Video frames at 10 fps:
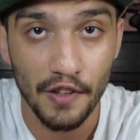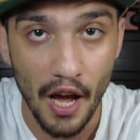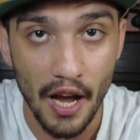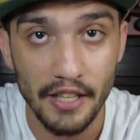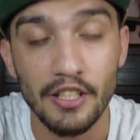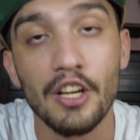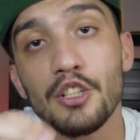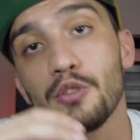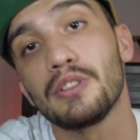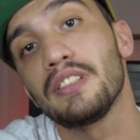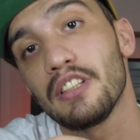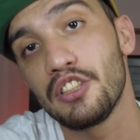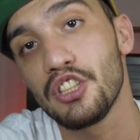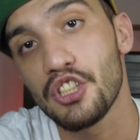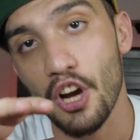flight using the
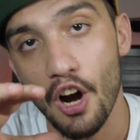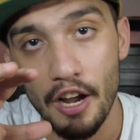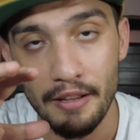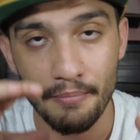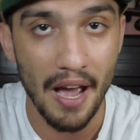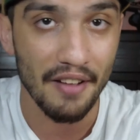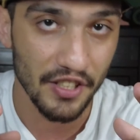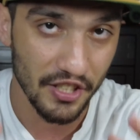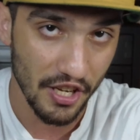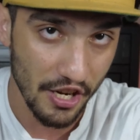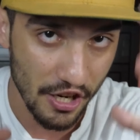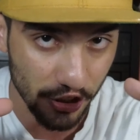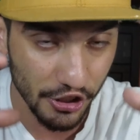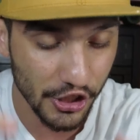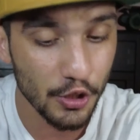DJI Mavic
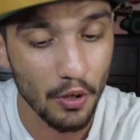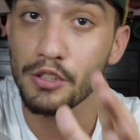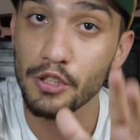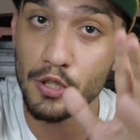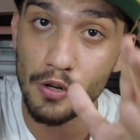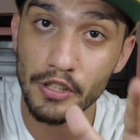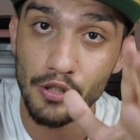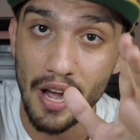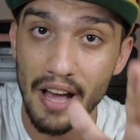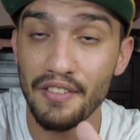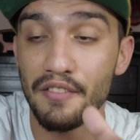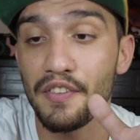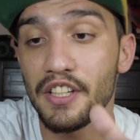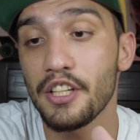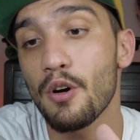Air 2. I'm also going to have a
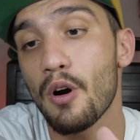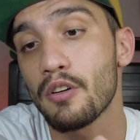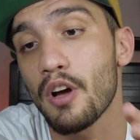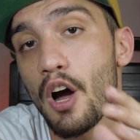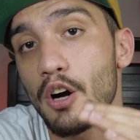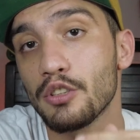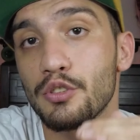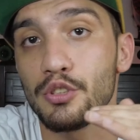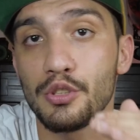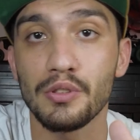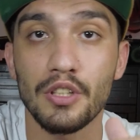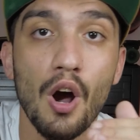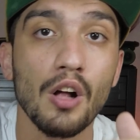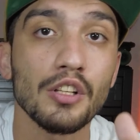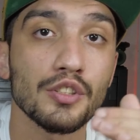video on how to do the
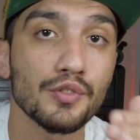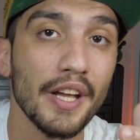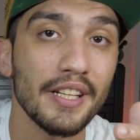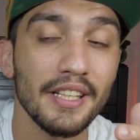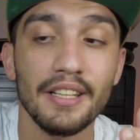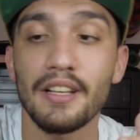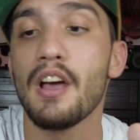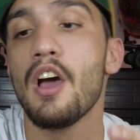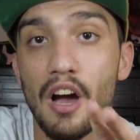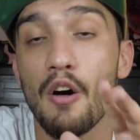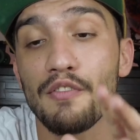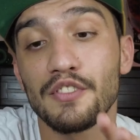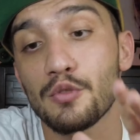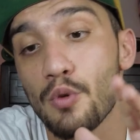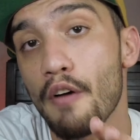color grading of
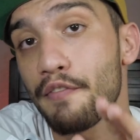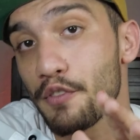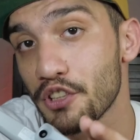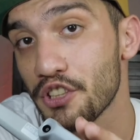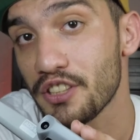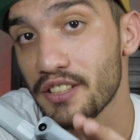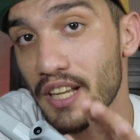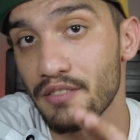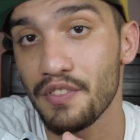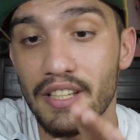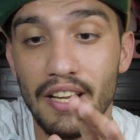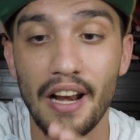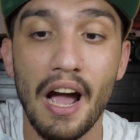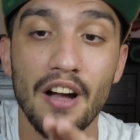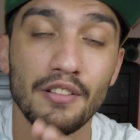the raw footages that we
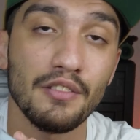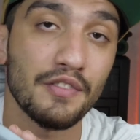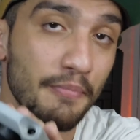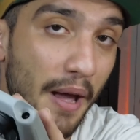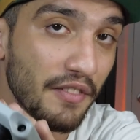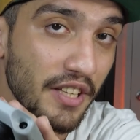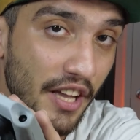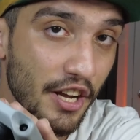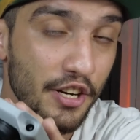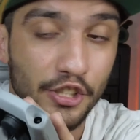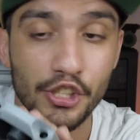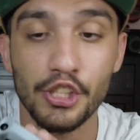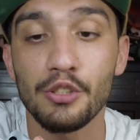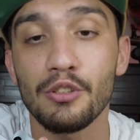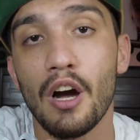get out of the Mavic Air
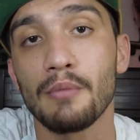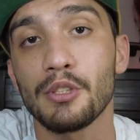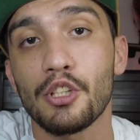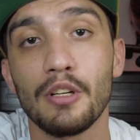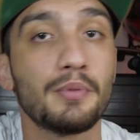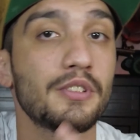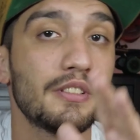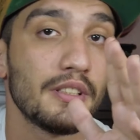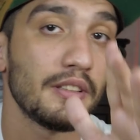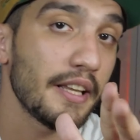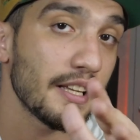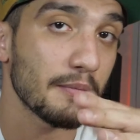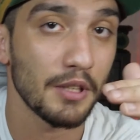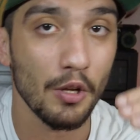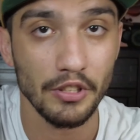2. I'm just gonna put the
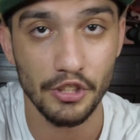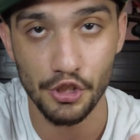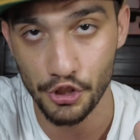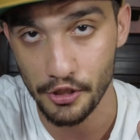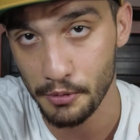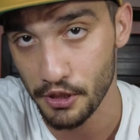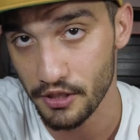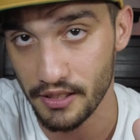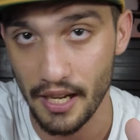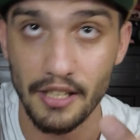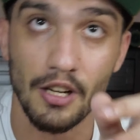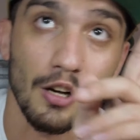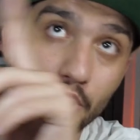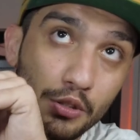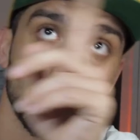link below in the descriptions and
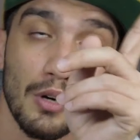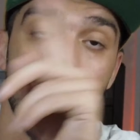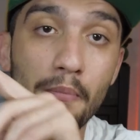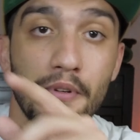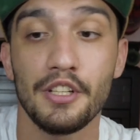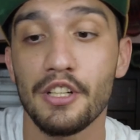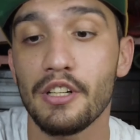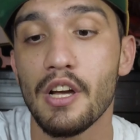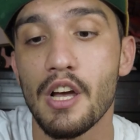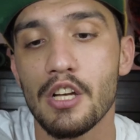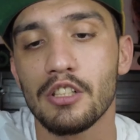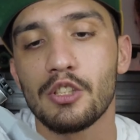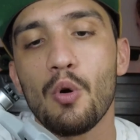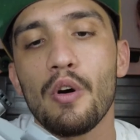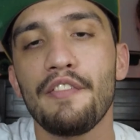also up here.
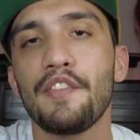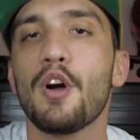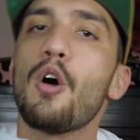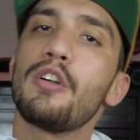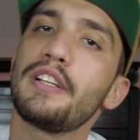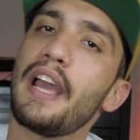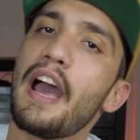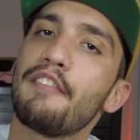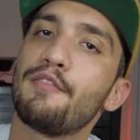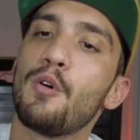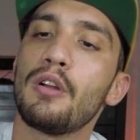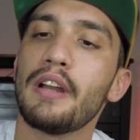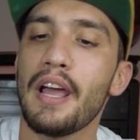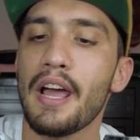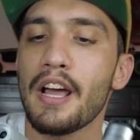So if you already have
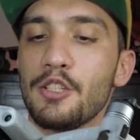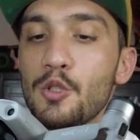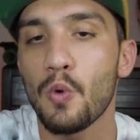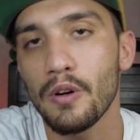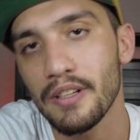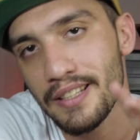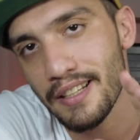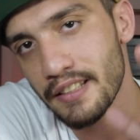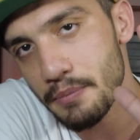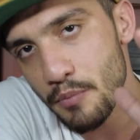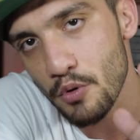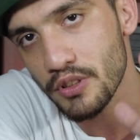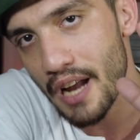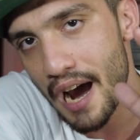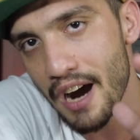one and you wanna get the
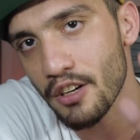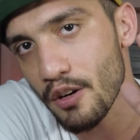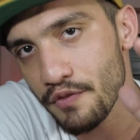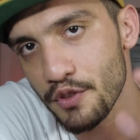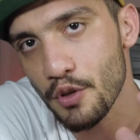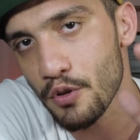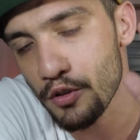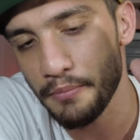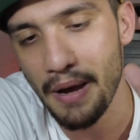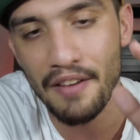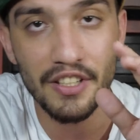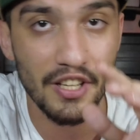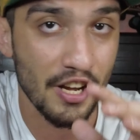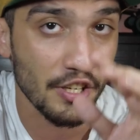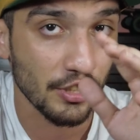most out of your
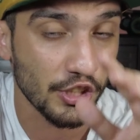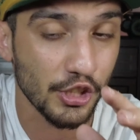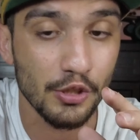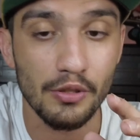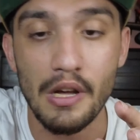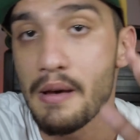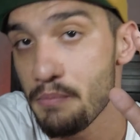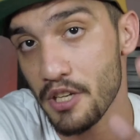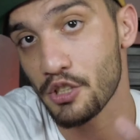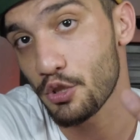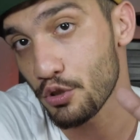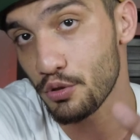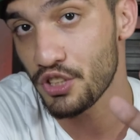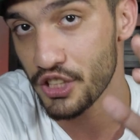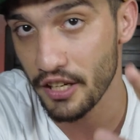Mavic Air 2, make sure
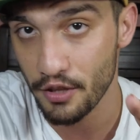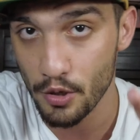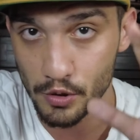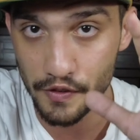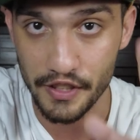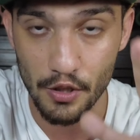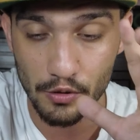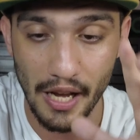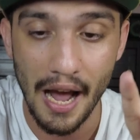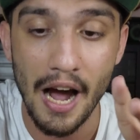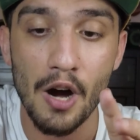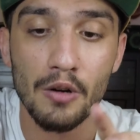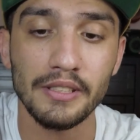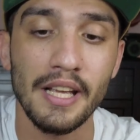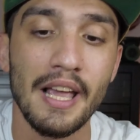to check those videos
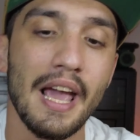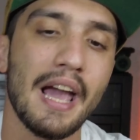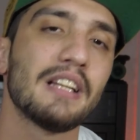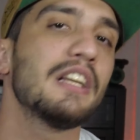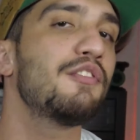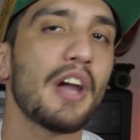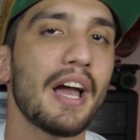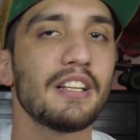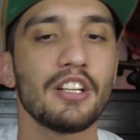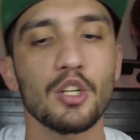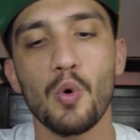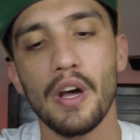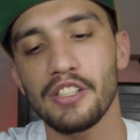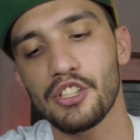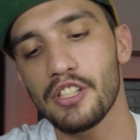out. And if you had any
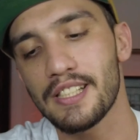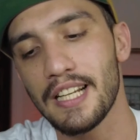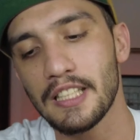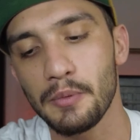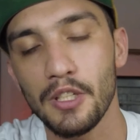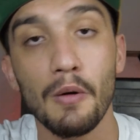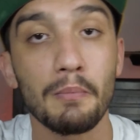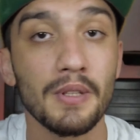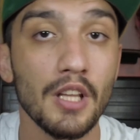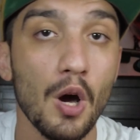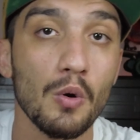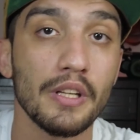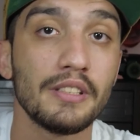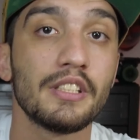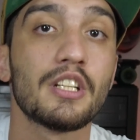questions, let me know below
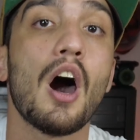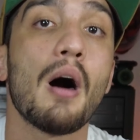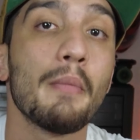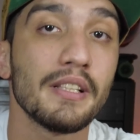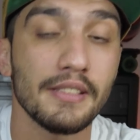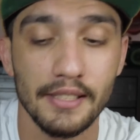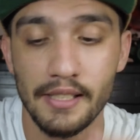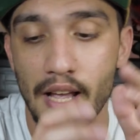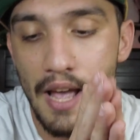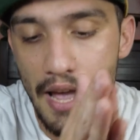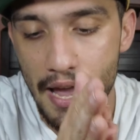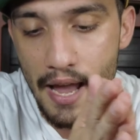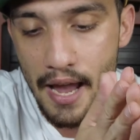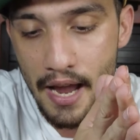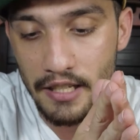in the comments.
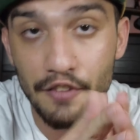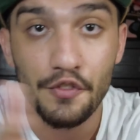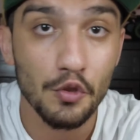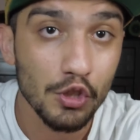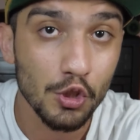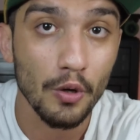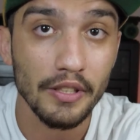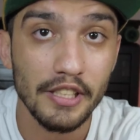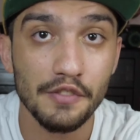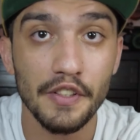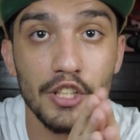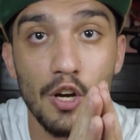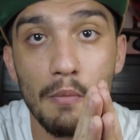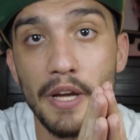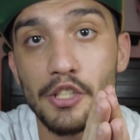And if you enjoyed this
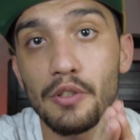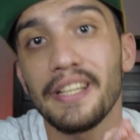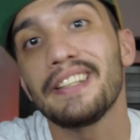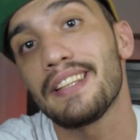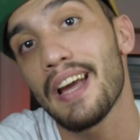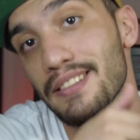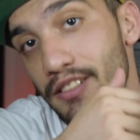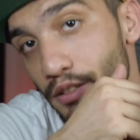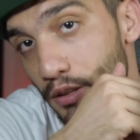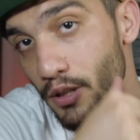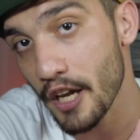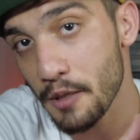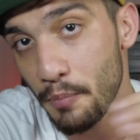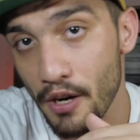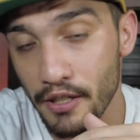video, make sure hit that
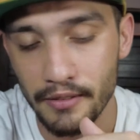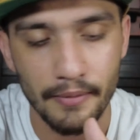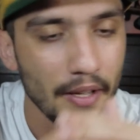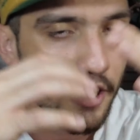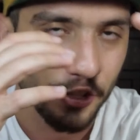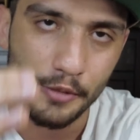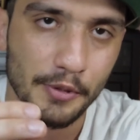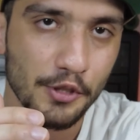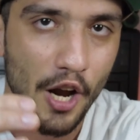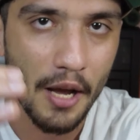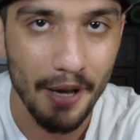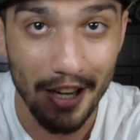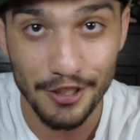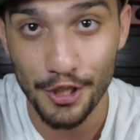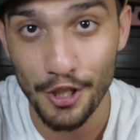like button, subscribe,
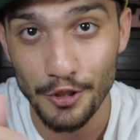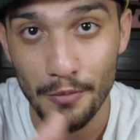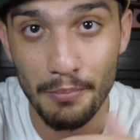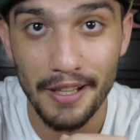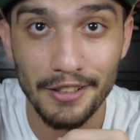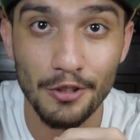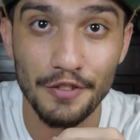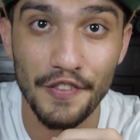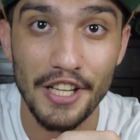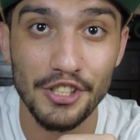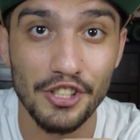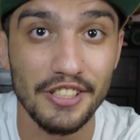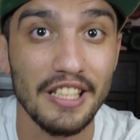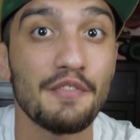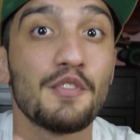and turn on your bell
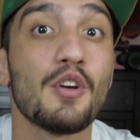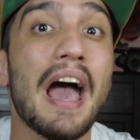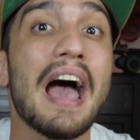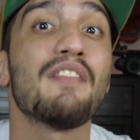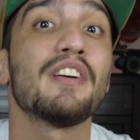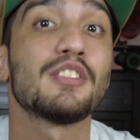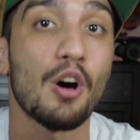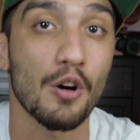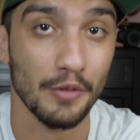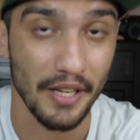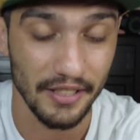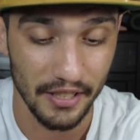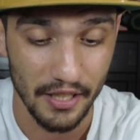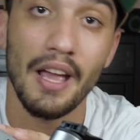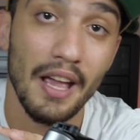notifications if you haven't
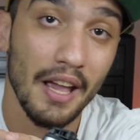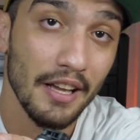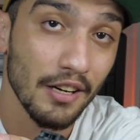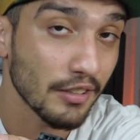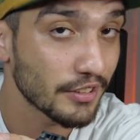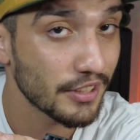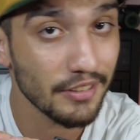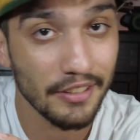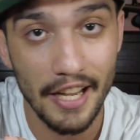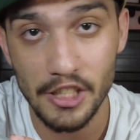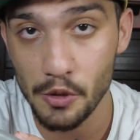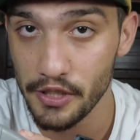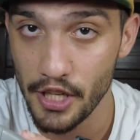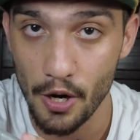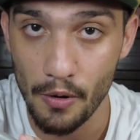already. And until the next
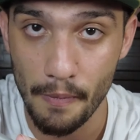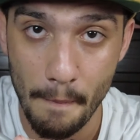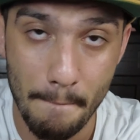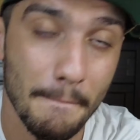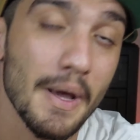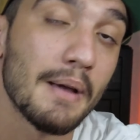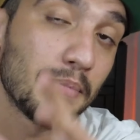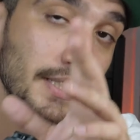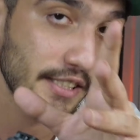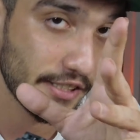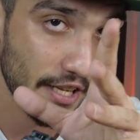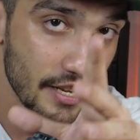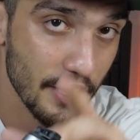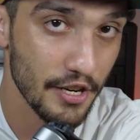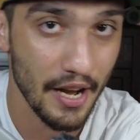video, please
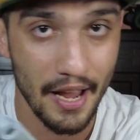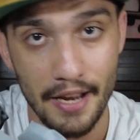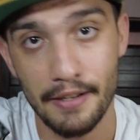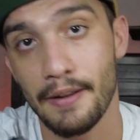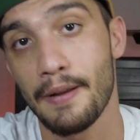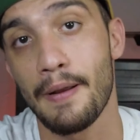take care and